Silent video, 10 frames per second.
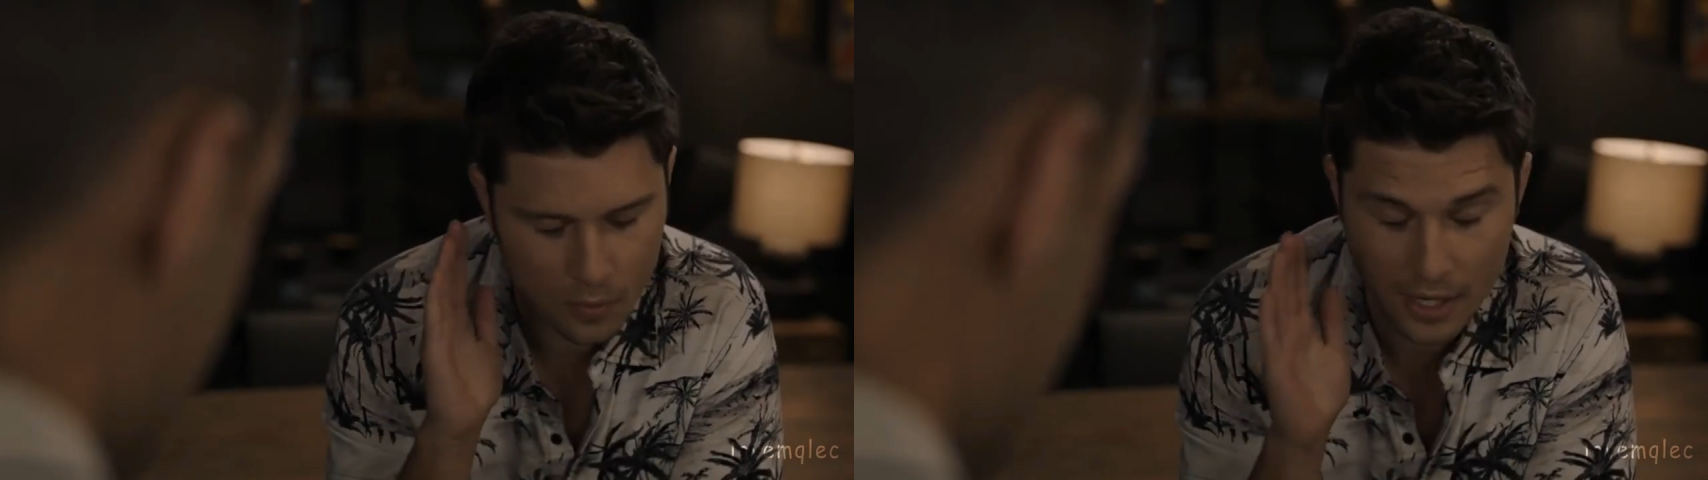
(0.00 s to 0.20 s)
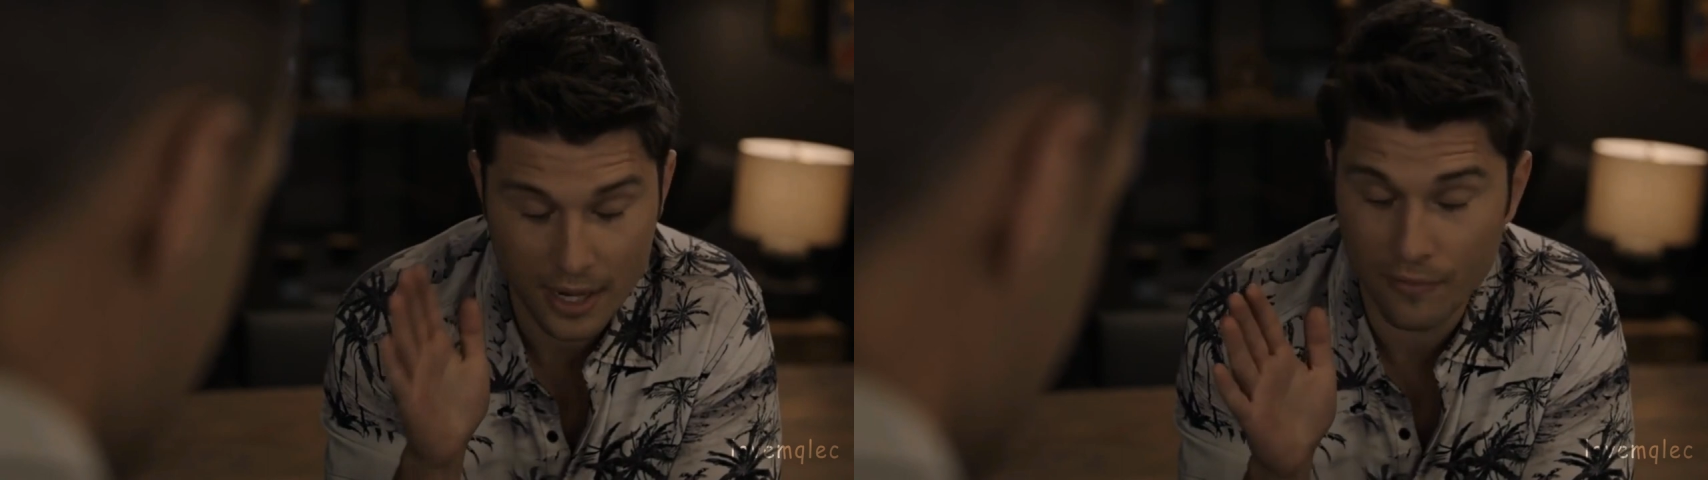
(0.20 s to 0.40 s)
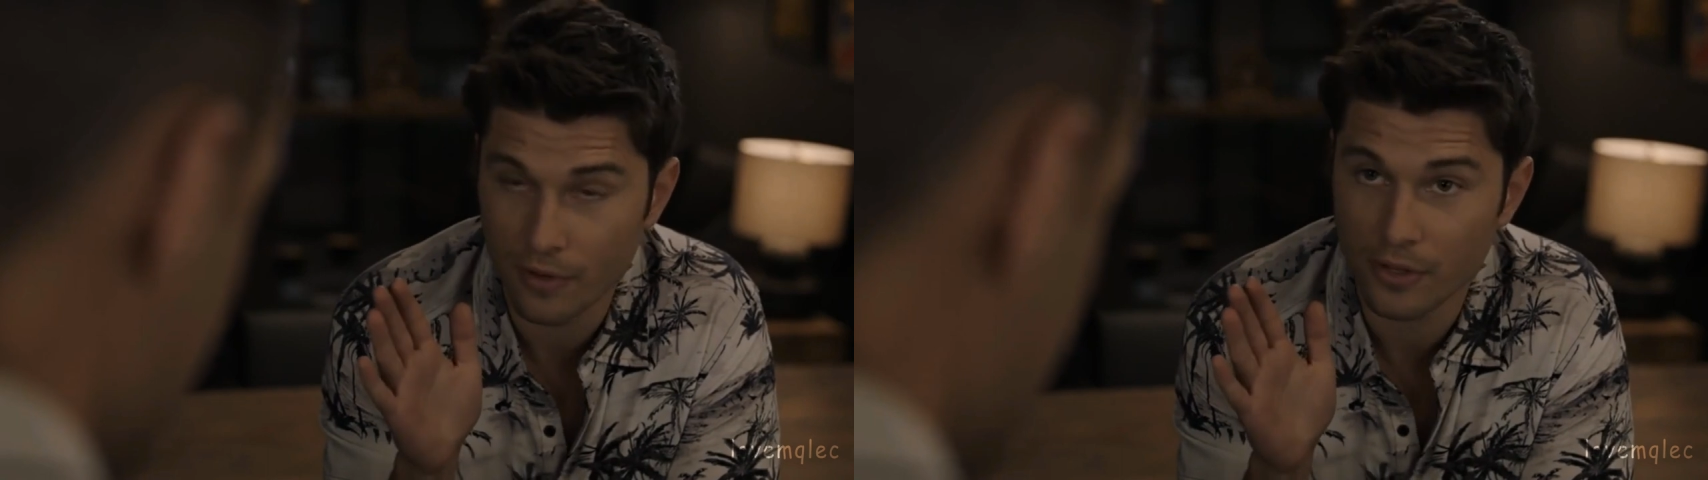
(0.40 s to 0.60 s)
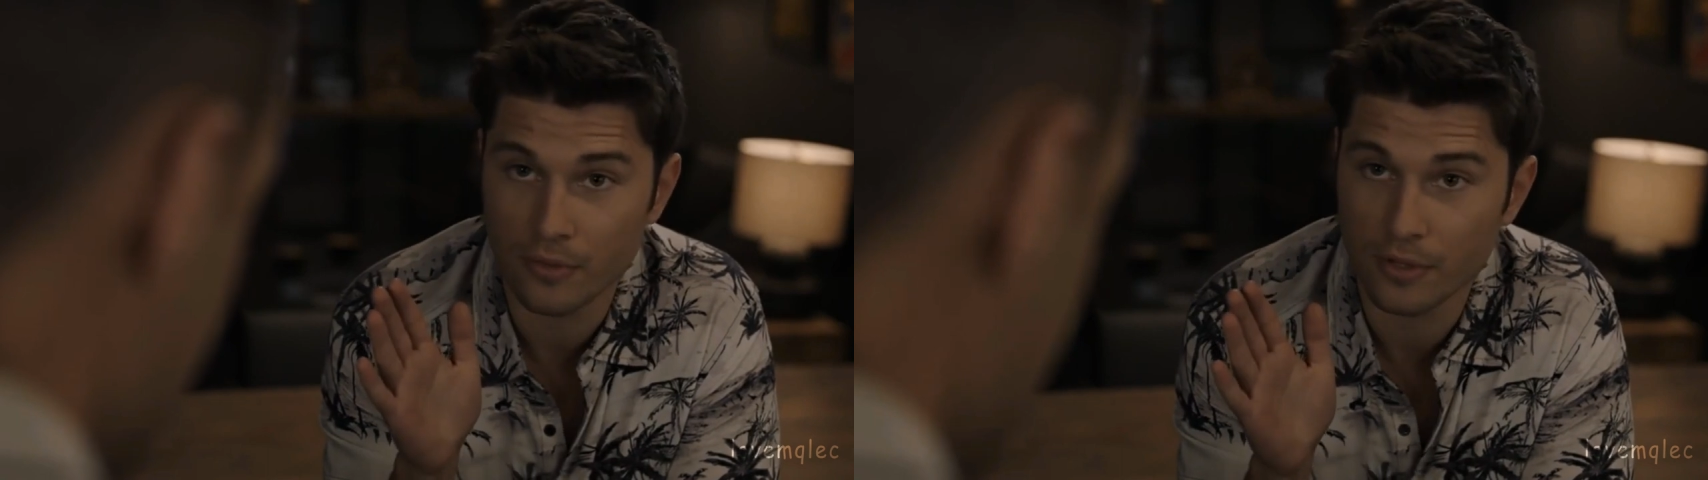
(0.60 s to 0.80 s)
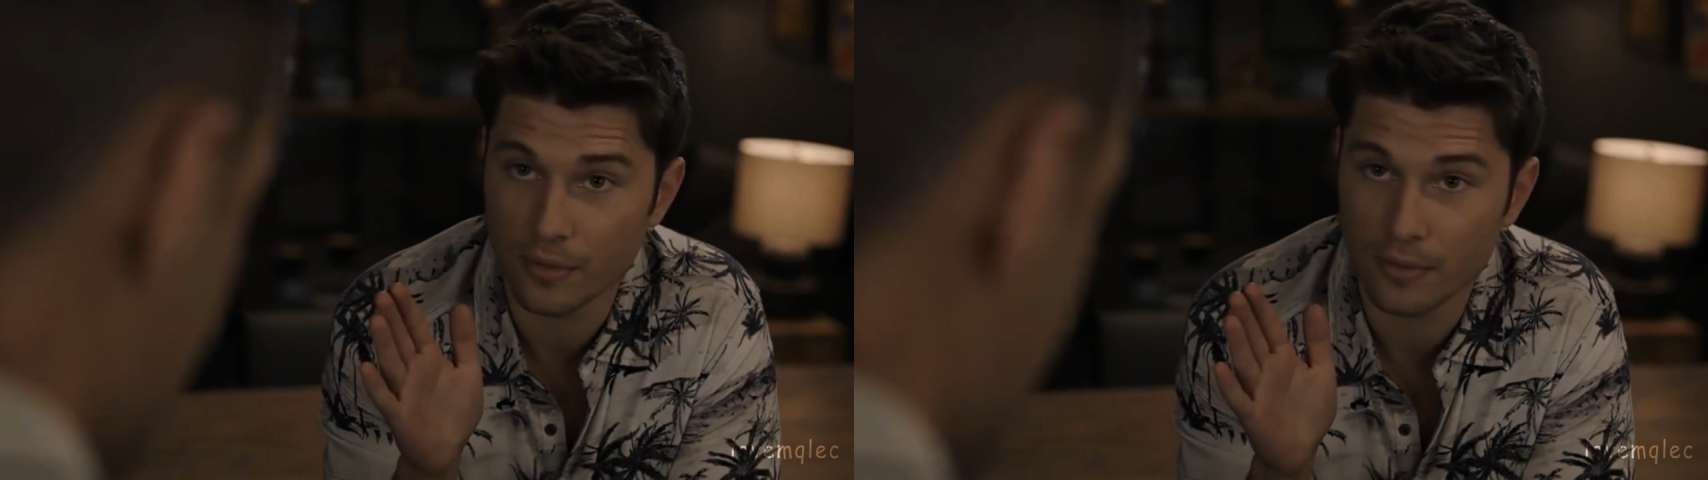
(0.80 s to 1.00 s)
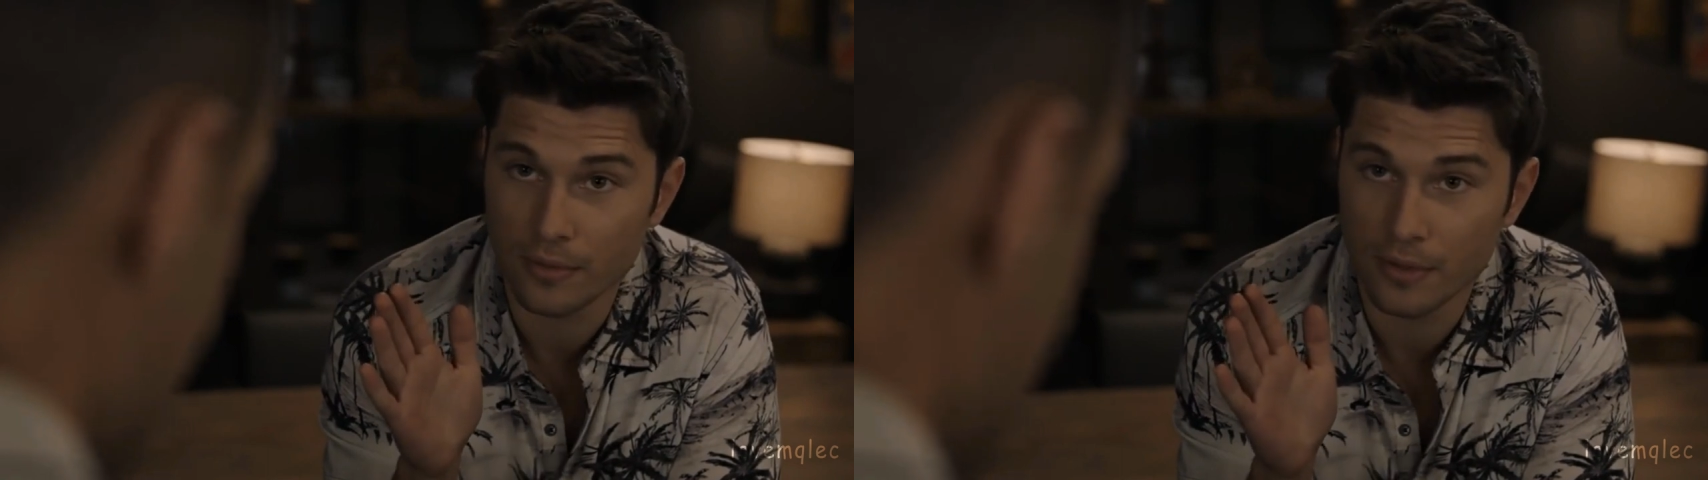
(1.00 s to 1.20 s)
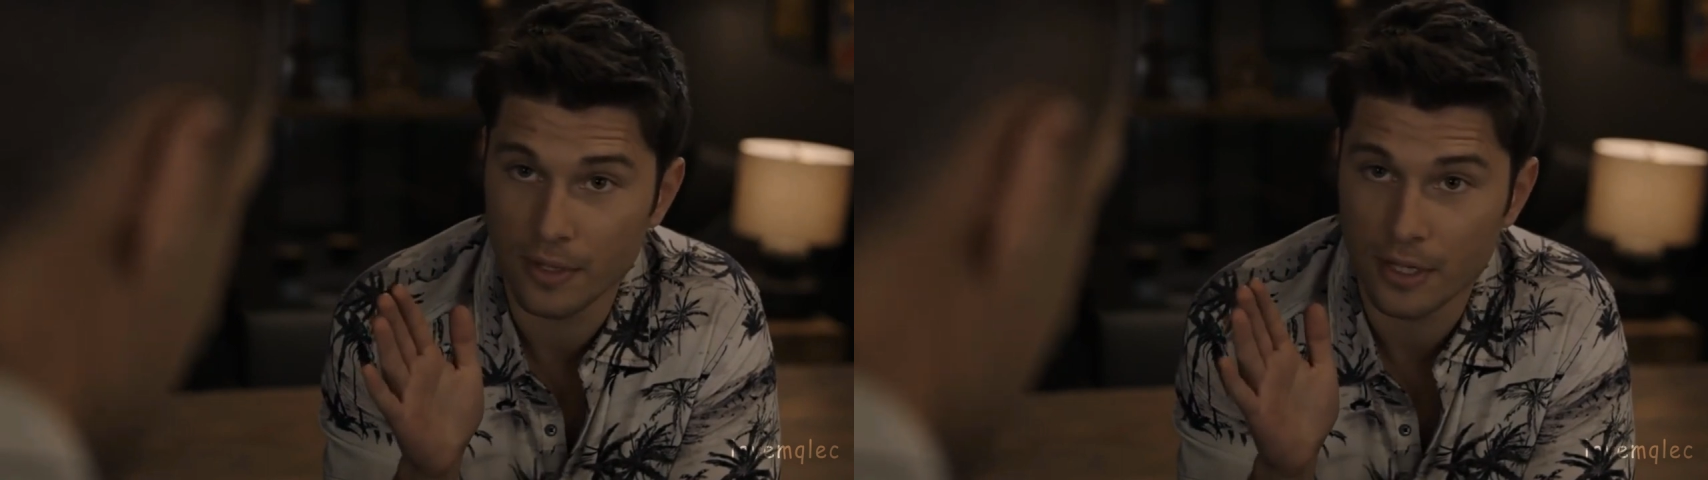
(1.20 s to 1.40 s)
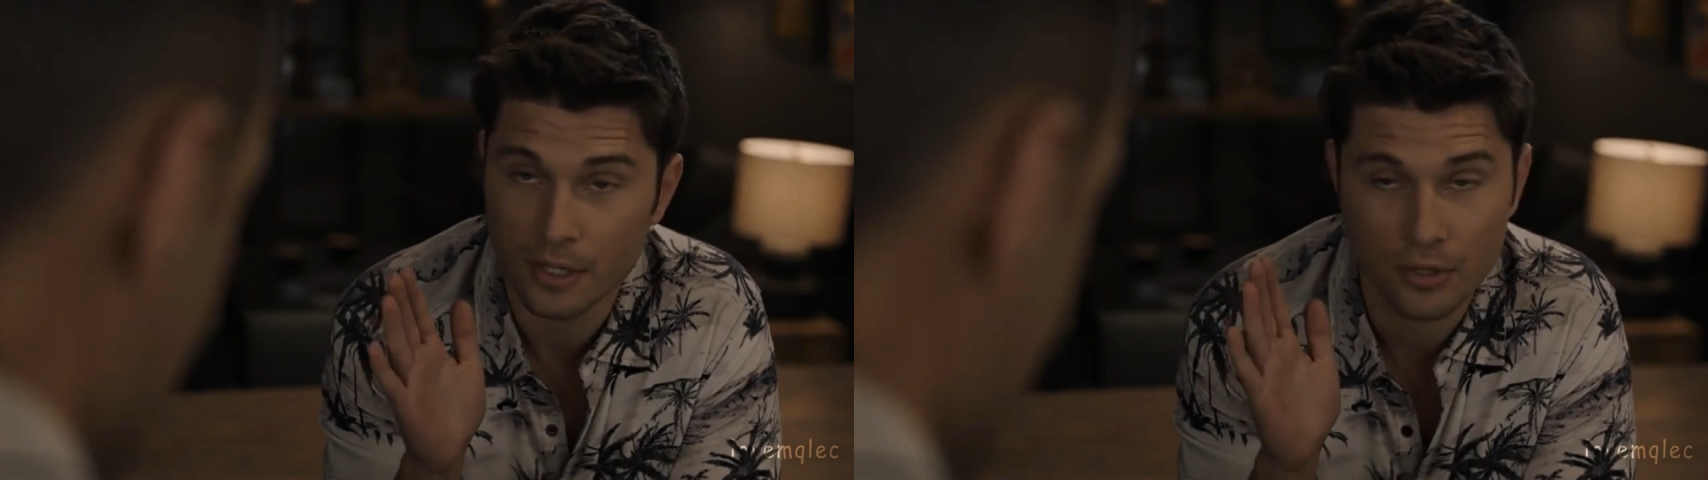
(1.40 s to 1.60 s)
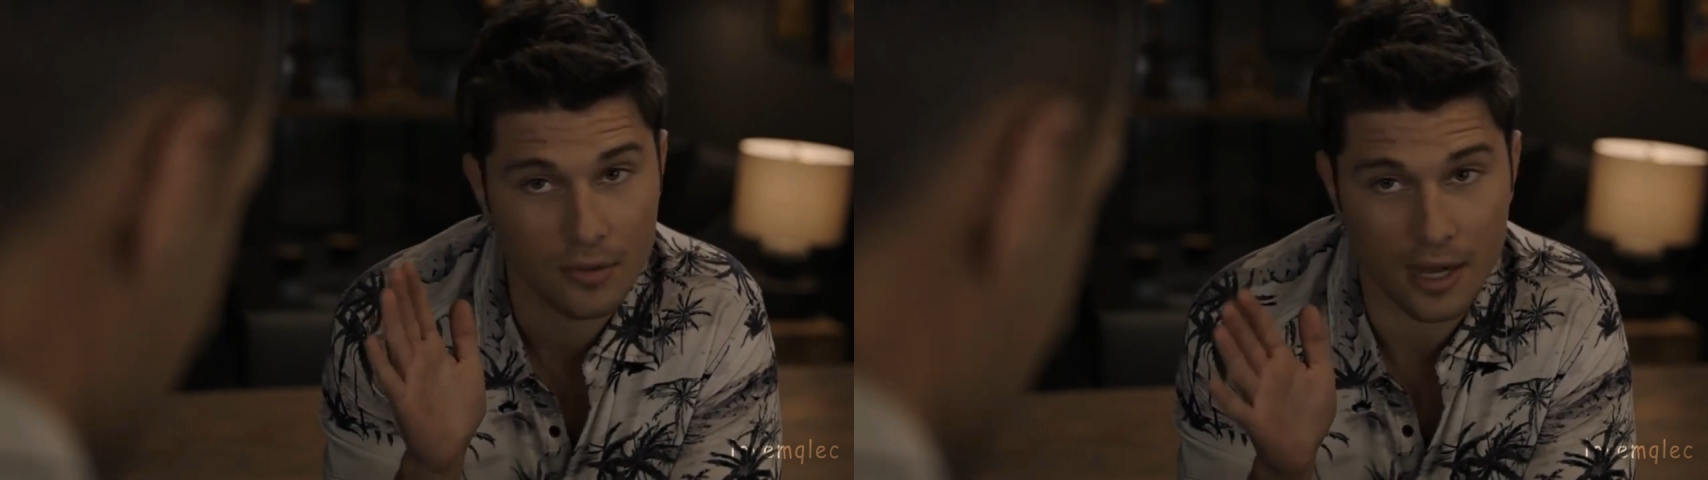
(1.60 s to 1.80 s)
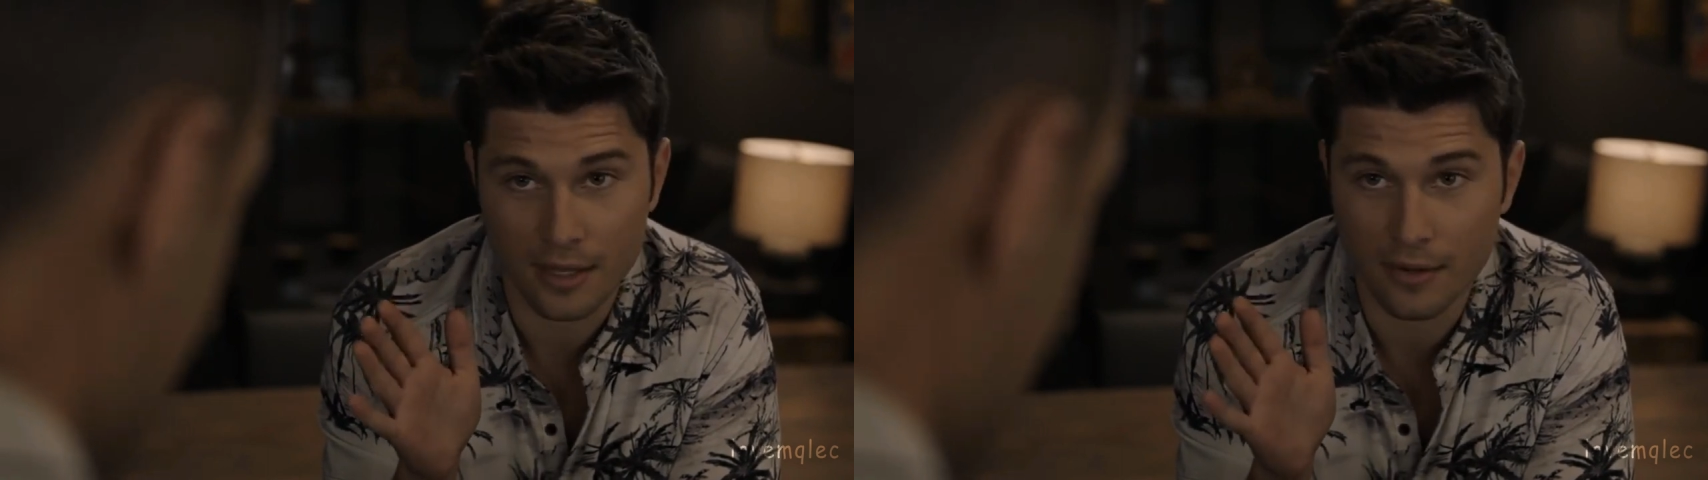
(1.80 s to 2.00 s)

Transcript: Whatever you do, do not